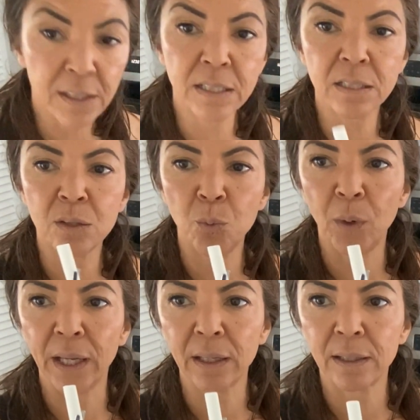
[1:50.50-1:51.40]
this is the
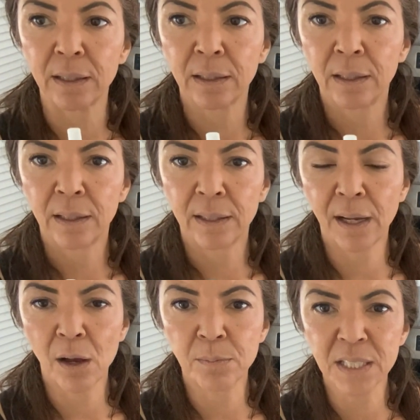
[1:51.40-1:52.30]
wick. They
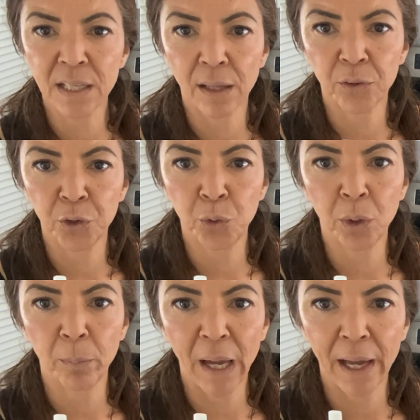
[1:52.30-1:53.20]
come together. You
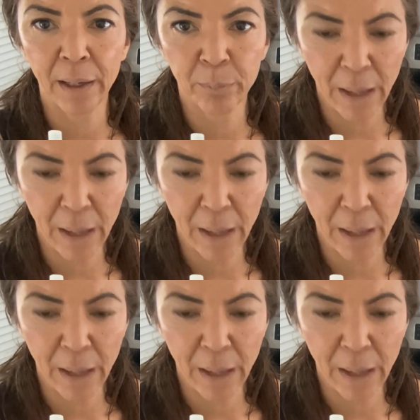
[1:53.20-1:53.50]
can buy